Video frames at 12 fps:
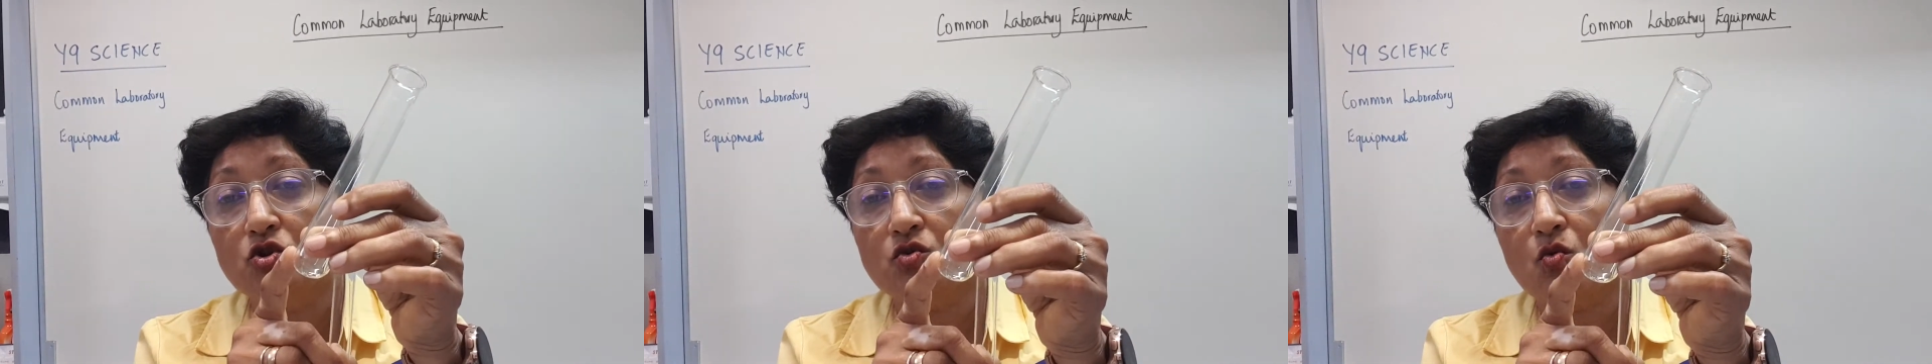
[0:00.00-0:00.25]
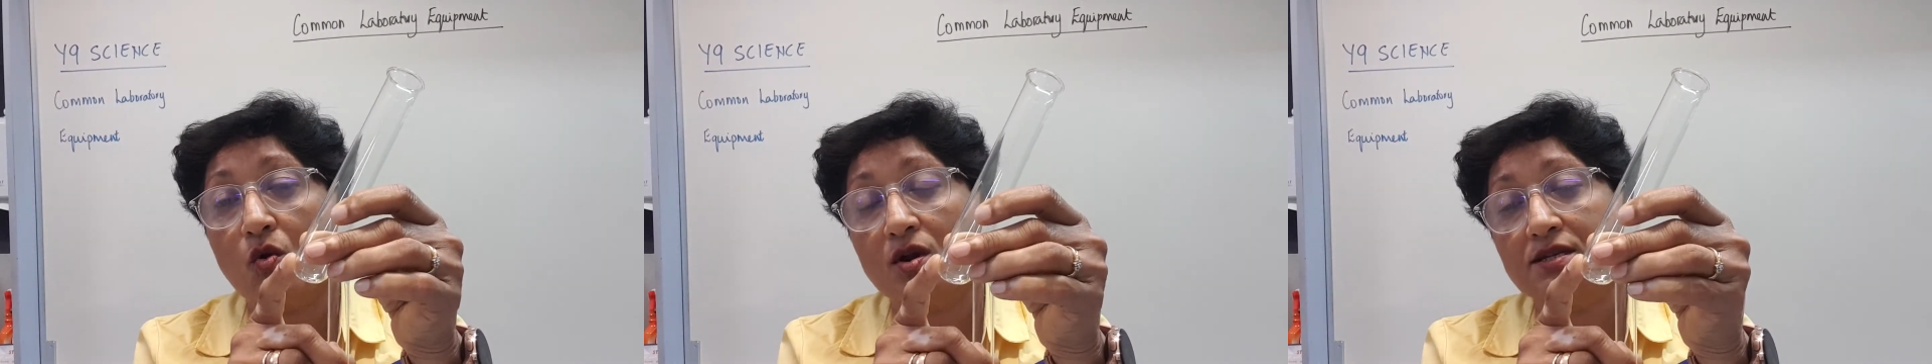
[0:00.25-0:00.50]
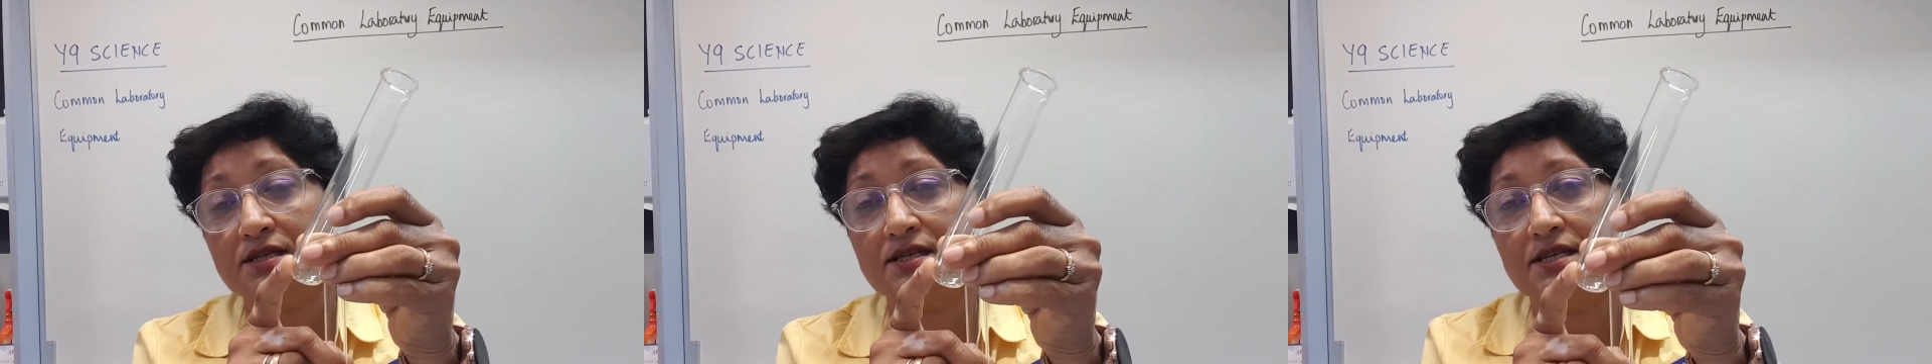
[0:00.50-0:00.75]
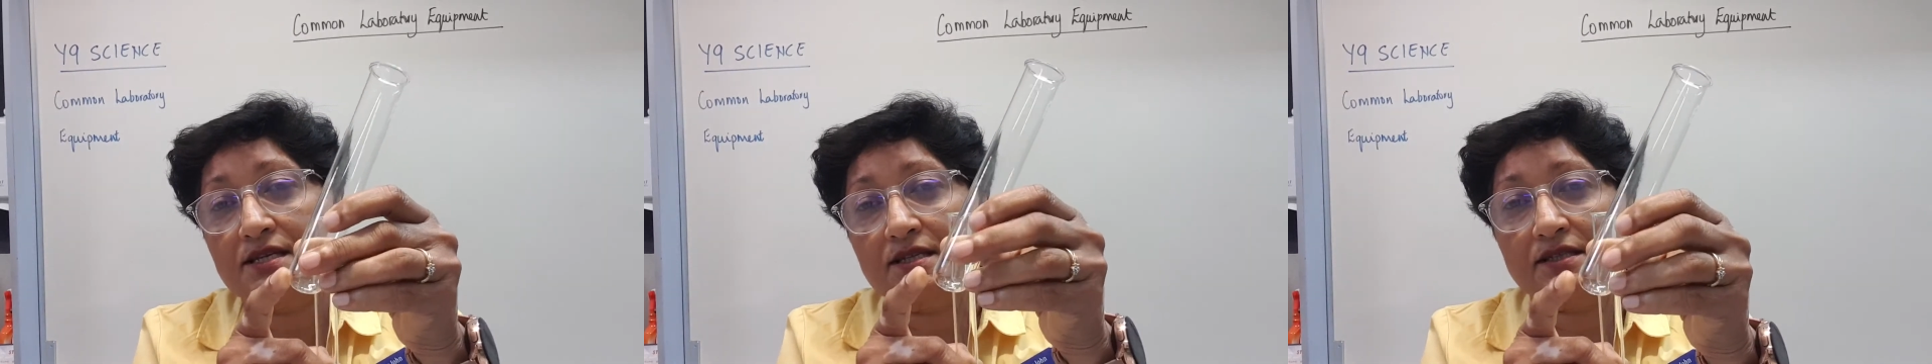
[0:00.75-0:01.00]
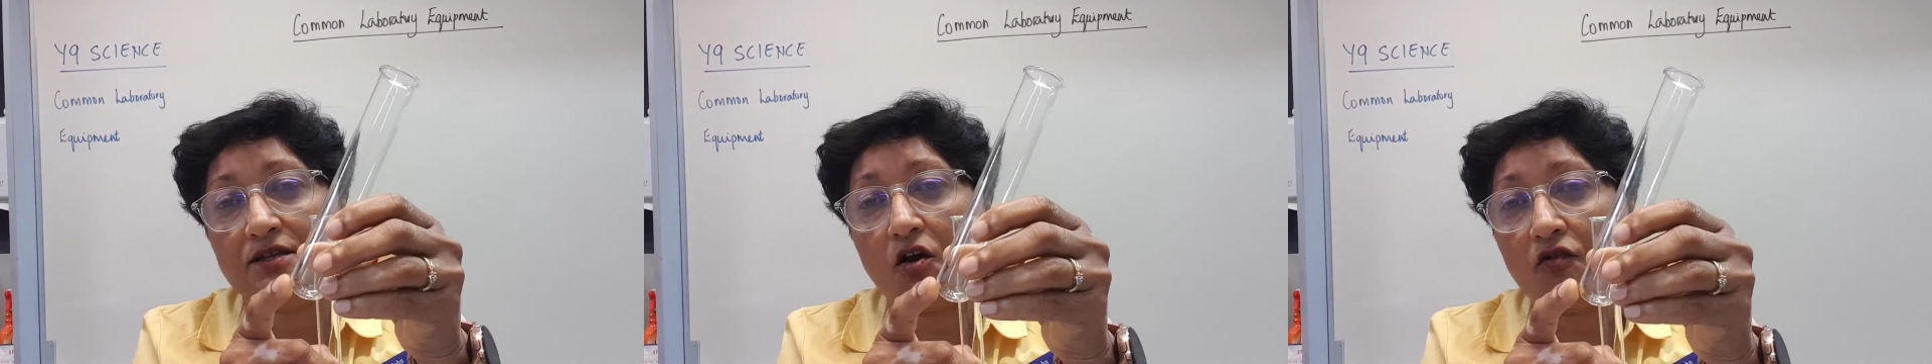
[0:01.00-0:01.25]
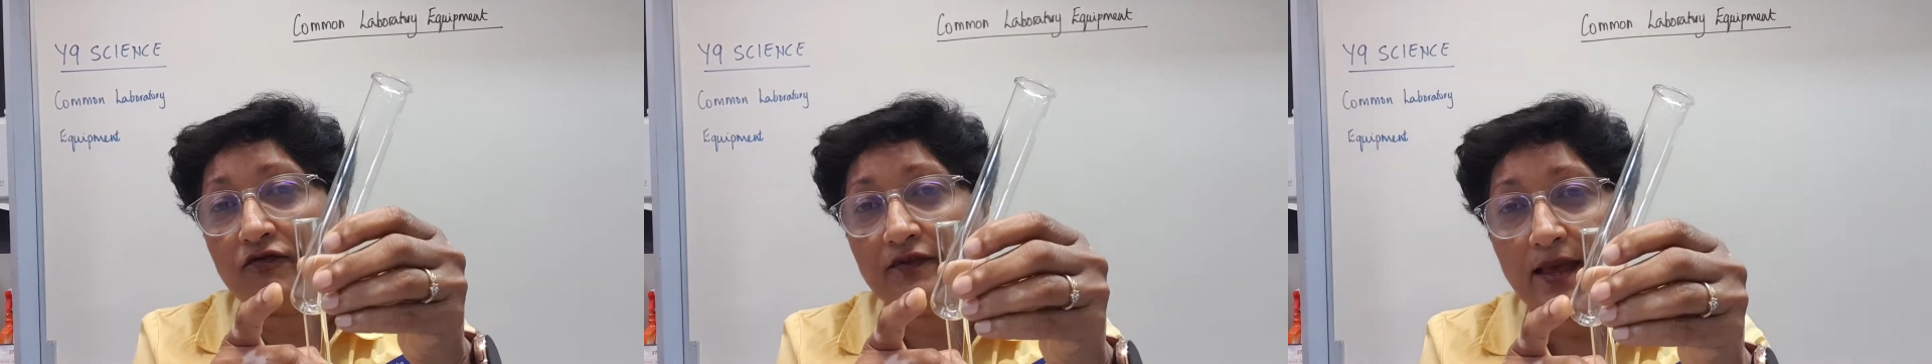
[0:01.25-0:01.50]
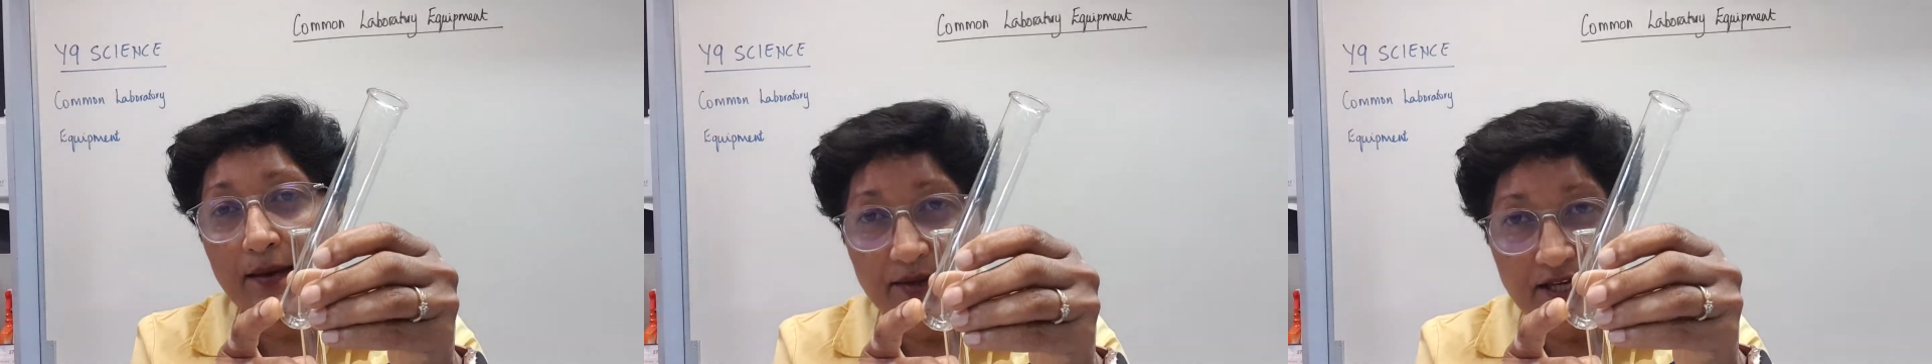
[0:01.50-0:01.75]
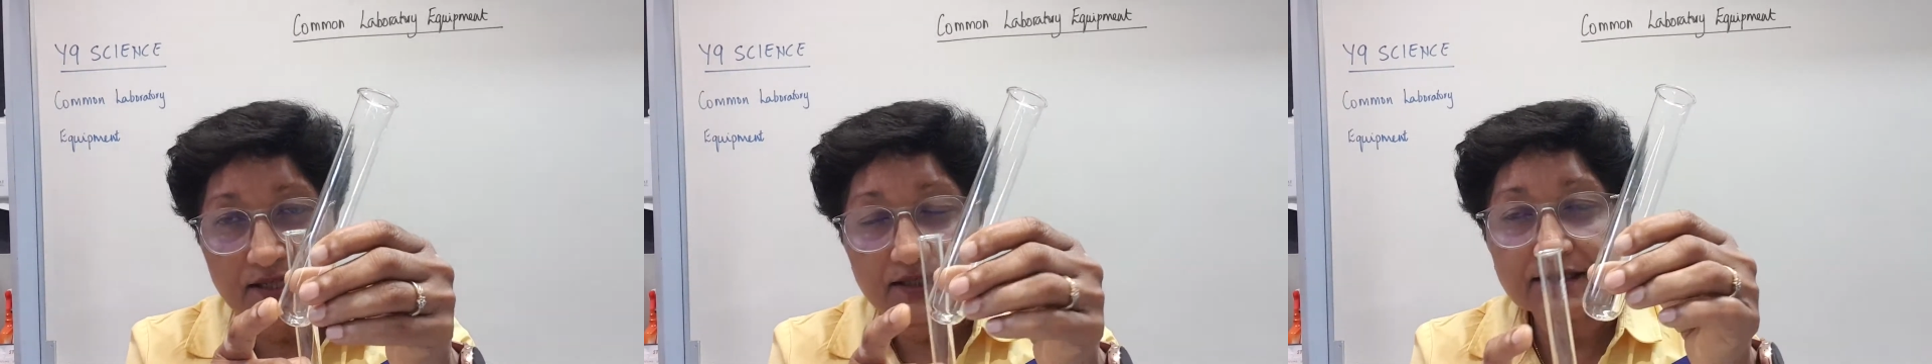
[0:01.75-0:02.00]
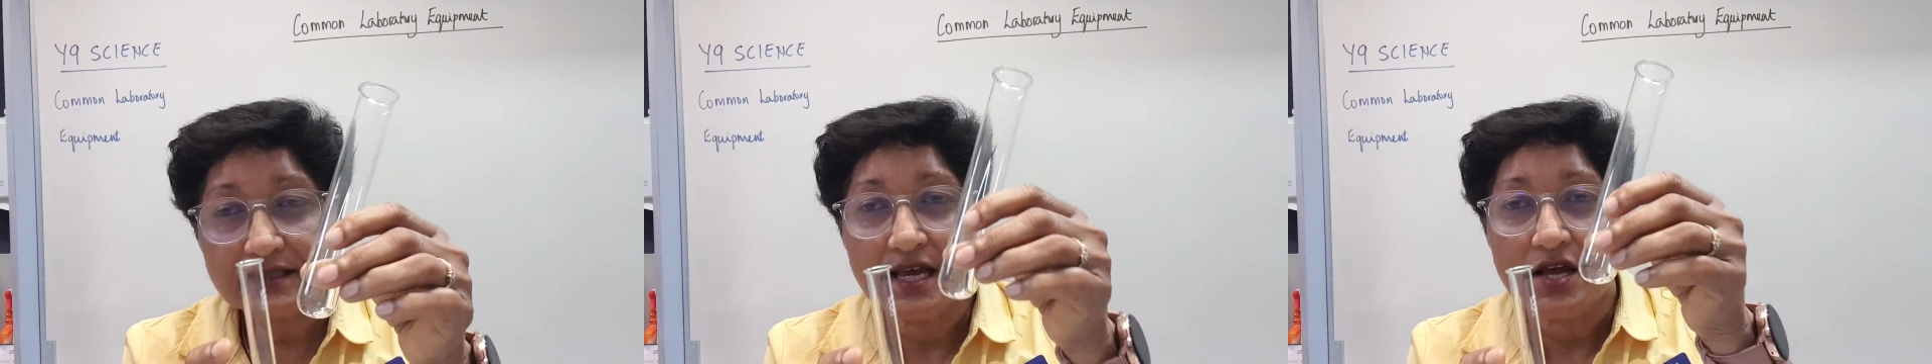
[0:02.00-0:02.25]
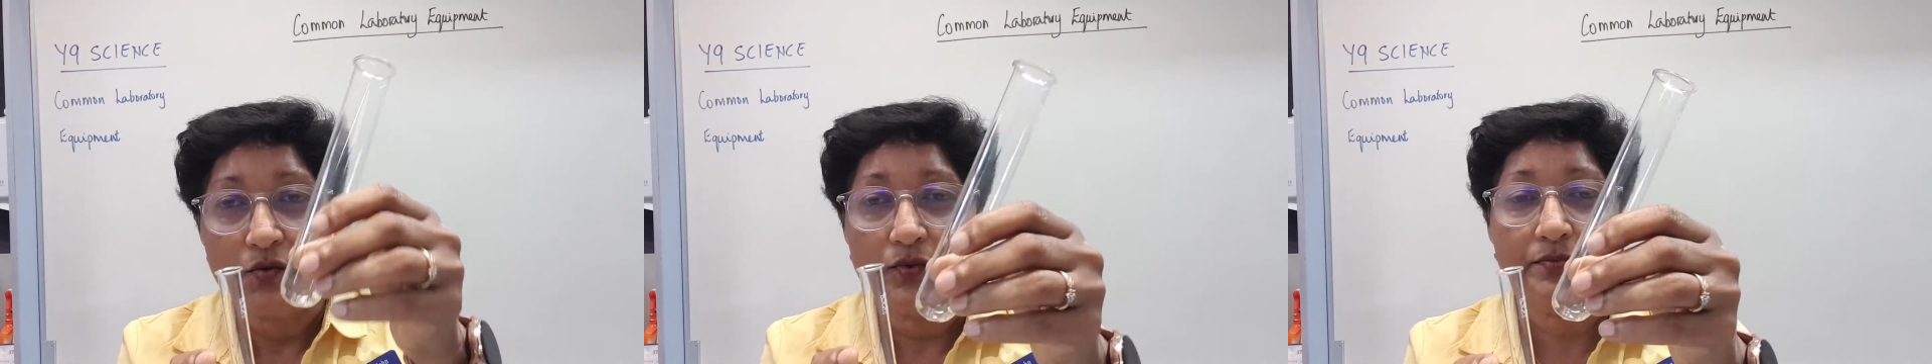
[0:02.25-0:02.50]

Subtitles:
quantities of chemicals, we